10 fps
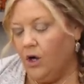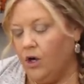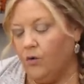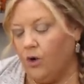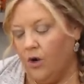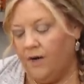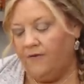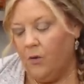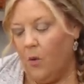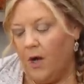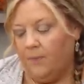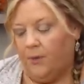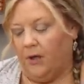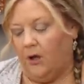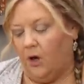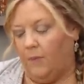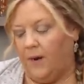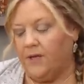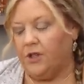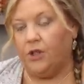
You could, if you wanted, put a little bit of